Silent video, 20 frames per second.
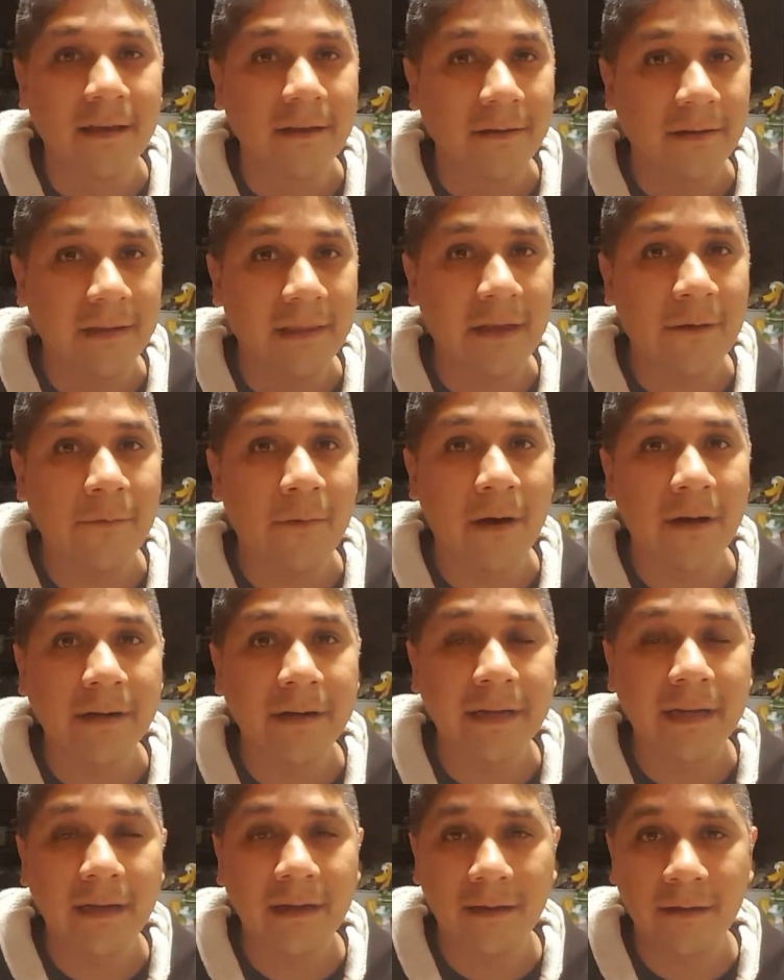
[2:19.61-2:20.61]
do they want to
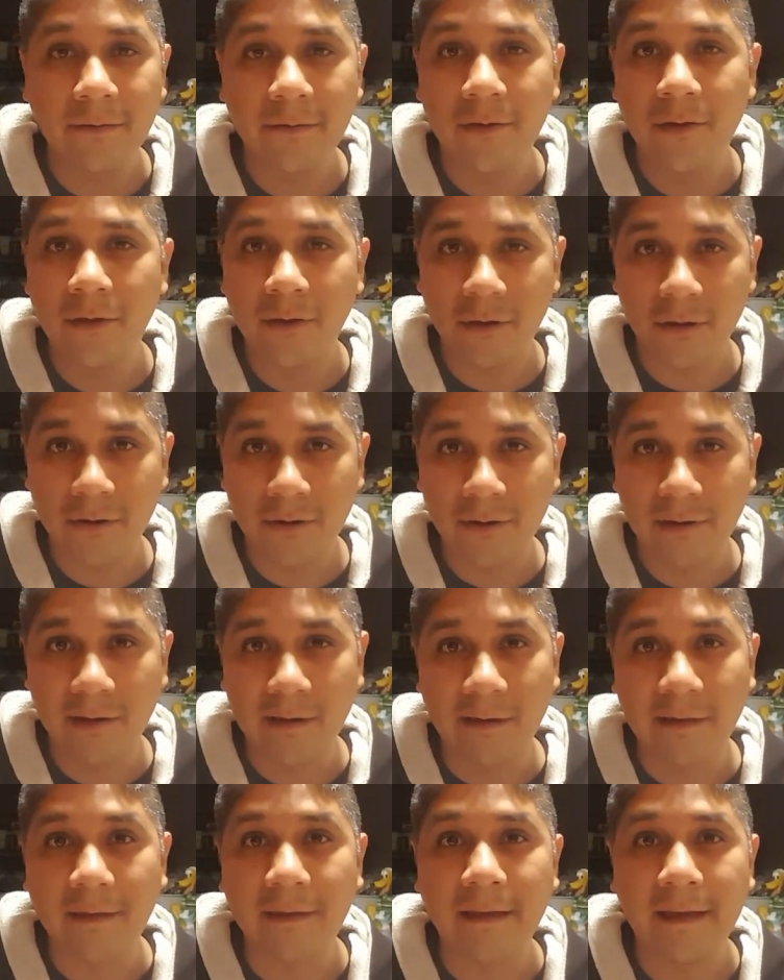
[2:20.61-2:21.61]
include
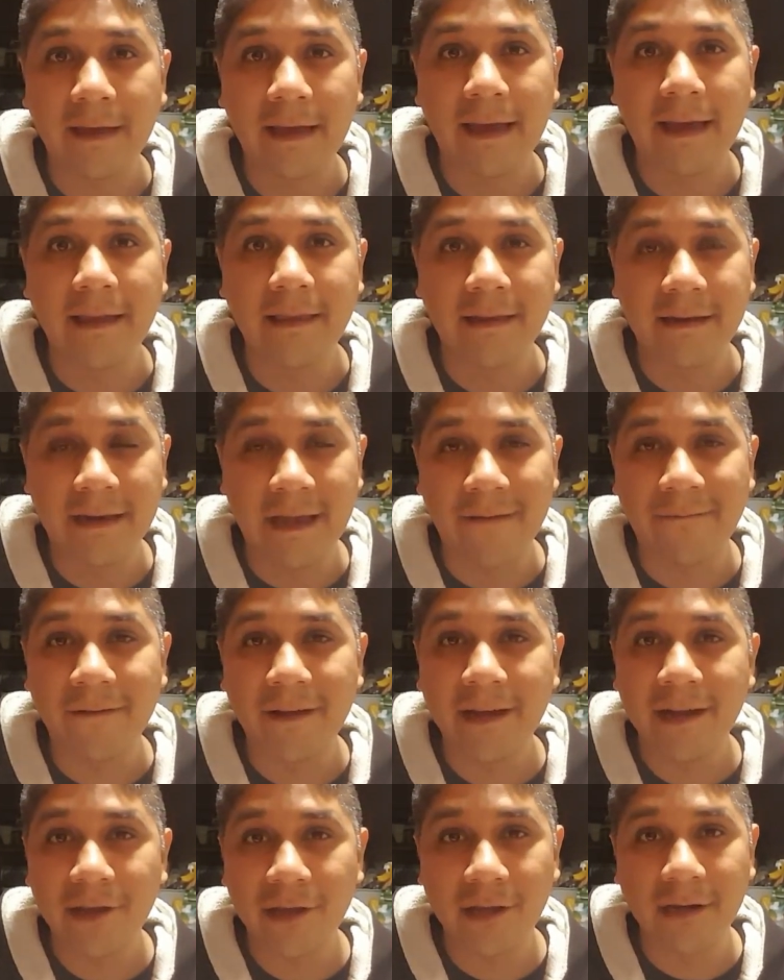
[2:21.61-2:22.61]
churches in the
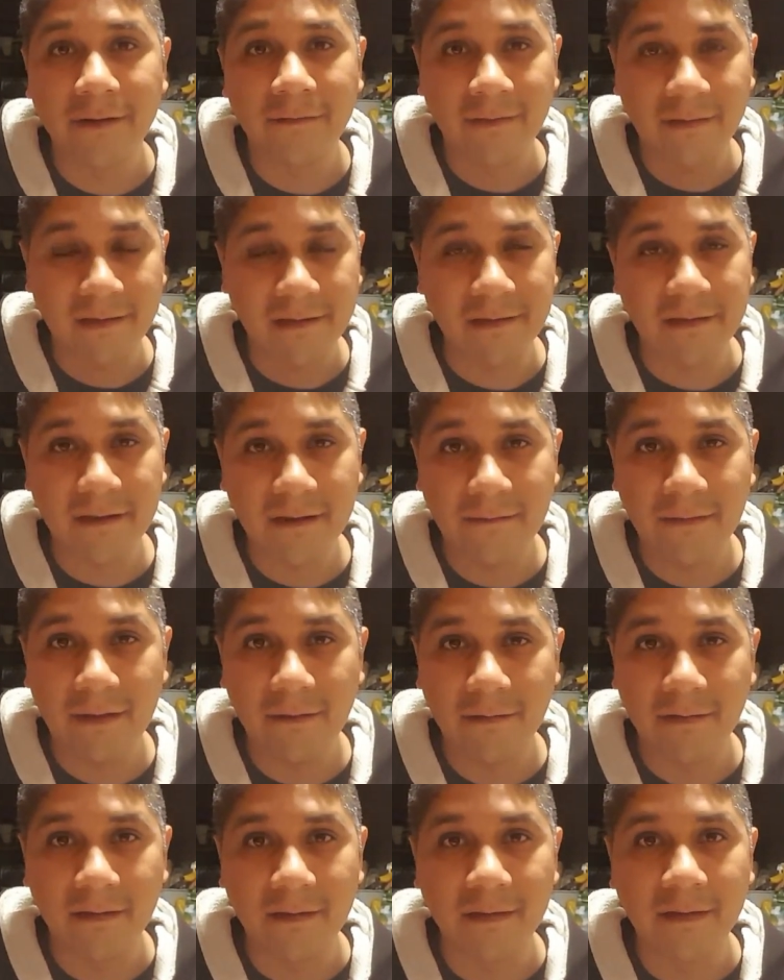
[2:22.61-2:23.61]
definition of sensitive
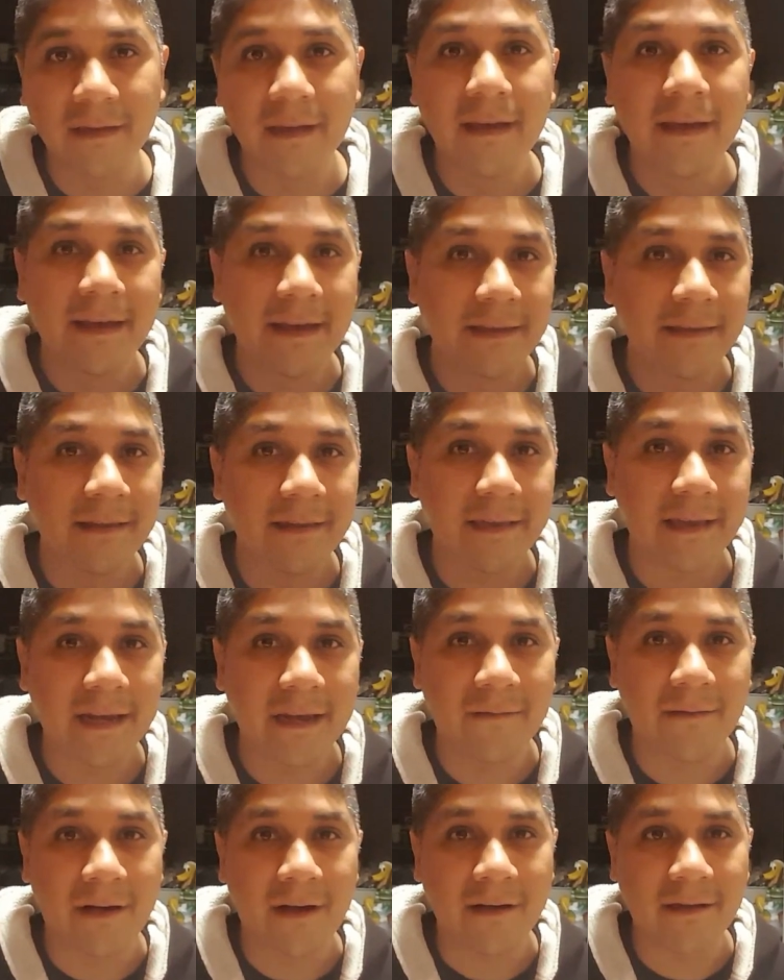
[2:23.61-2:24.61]
uses in the city
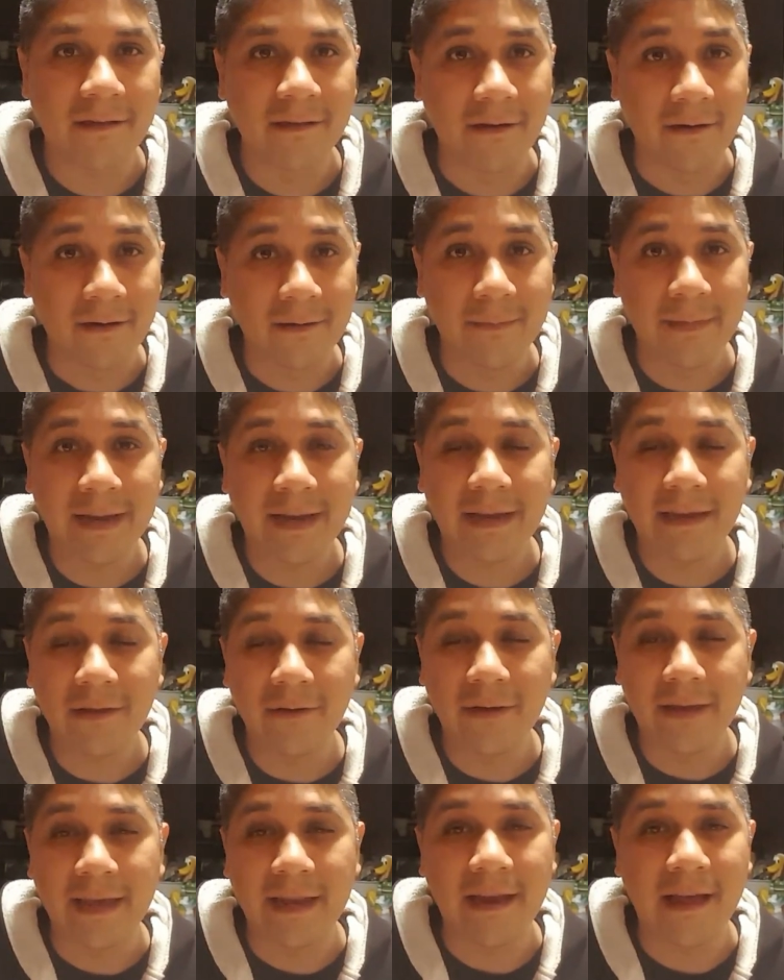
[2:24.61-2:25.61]
of Oxnard, meaning you
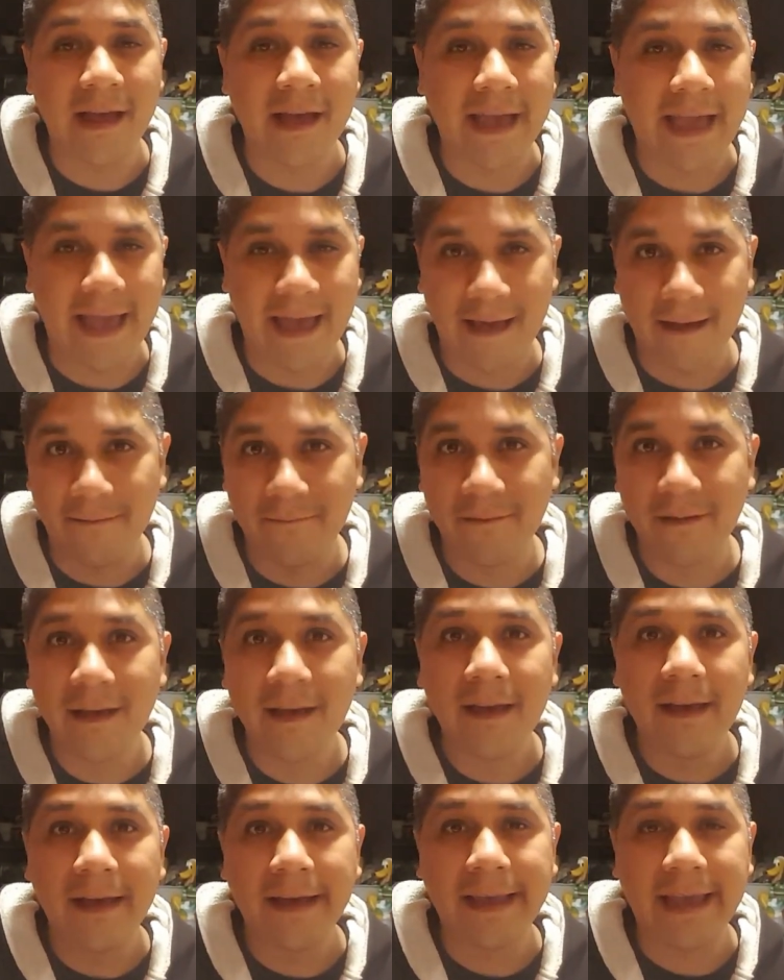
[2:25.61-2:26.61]
cannot have
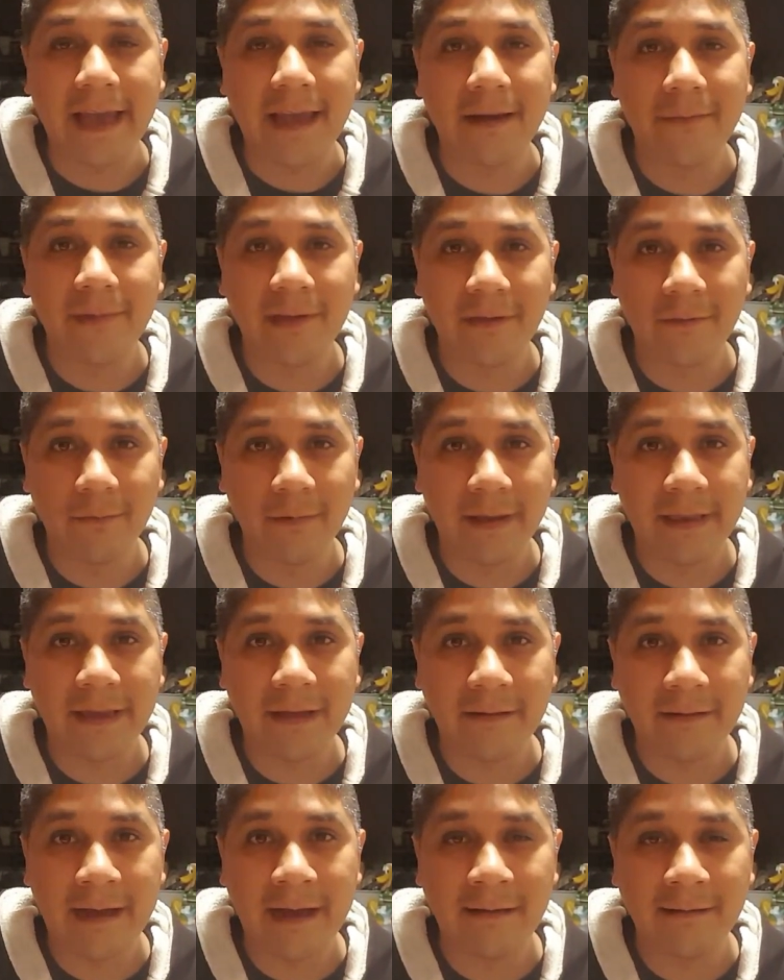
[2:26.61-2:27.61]
a cannabis
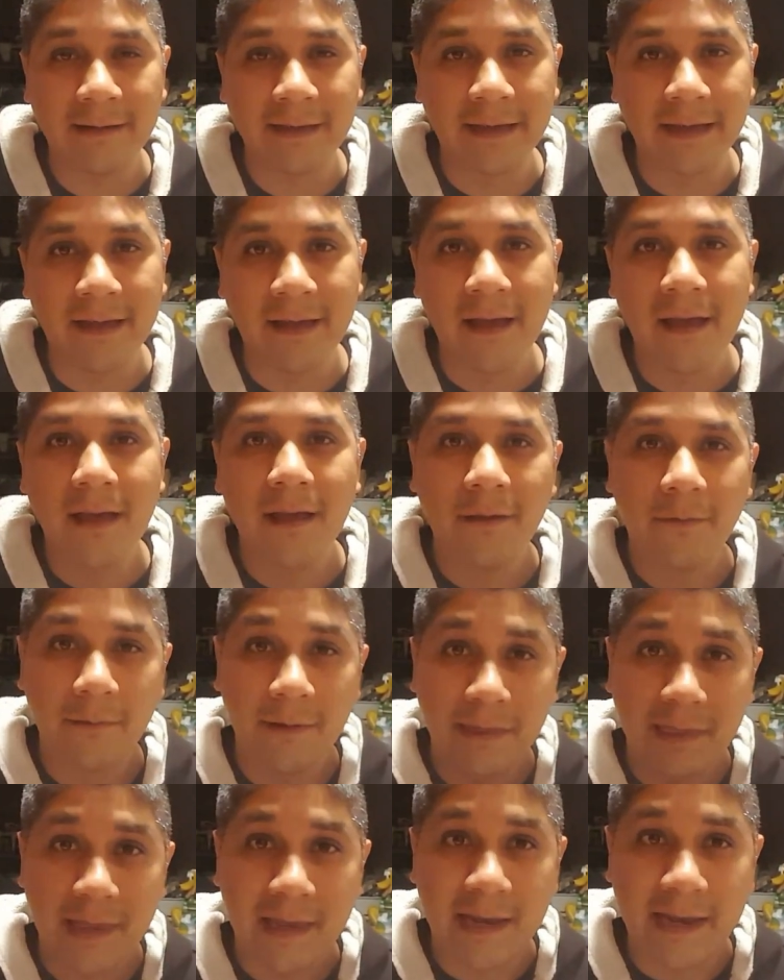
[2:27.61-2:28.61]
retail outlet
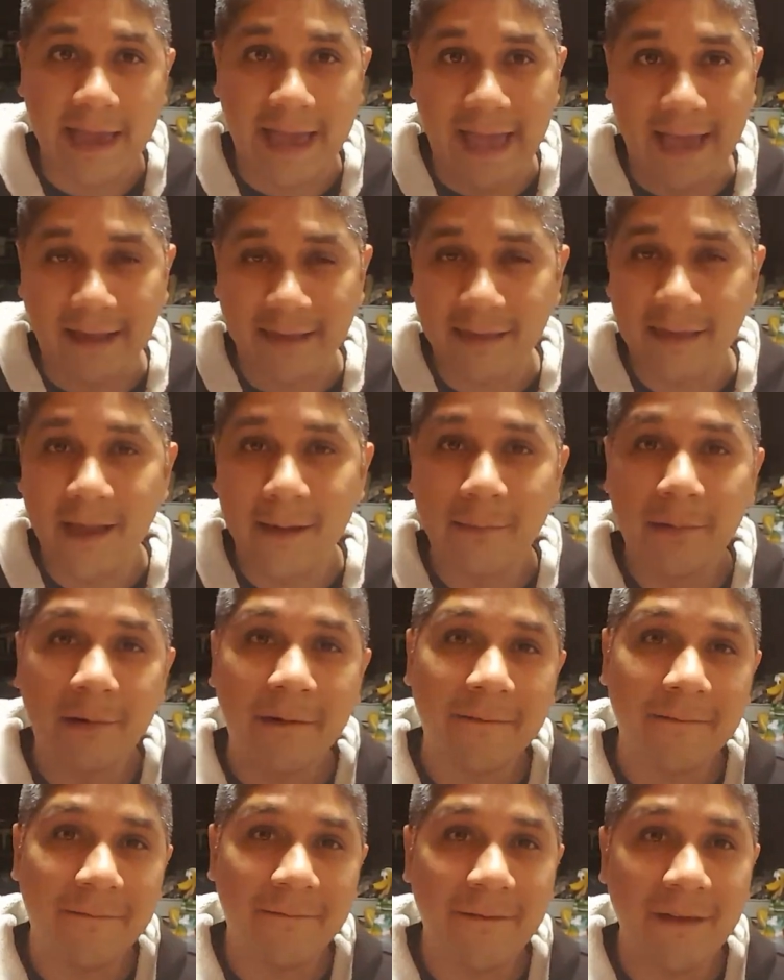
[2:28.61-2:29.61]
within X number
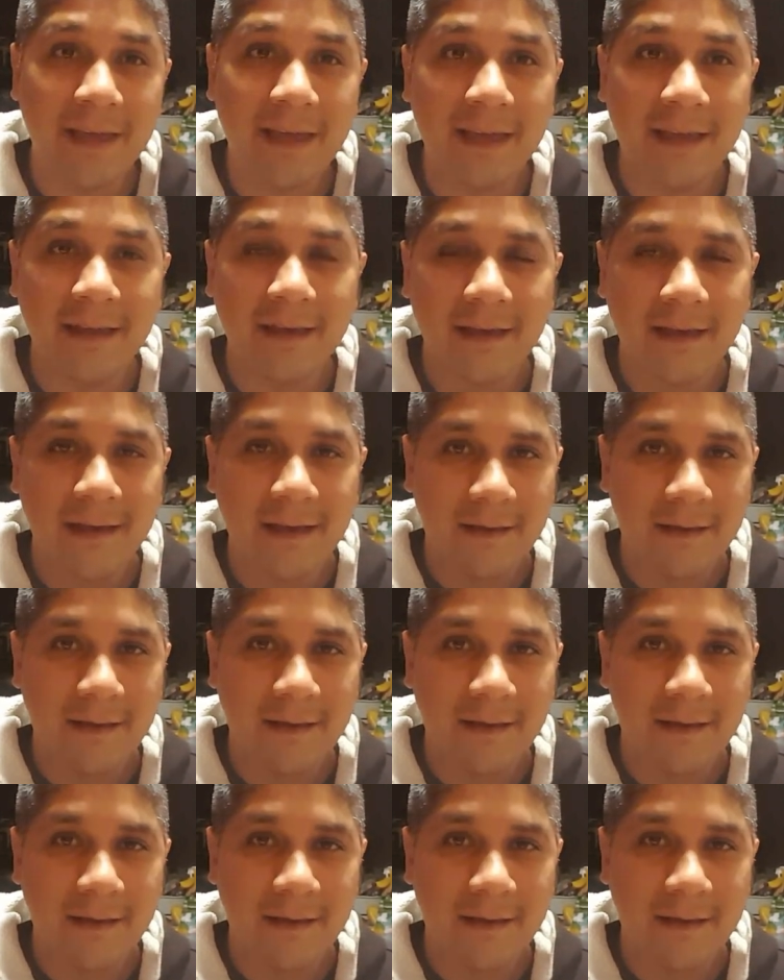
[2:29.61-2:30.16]
of feet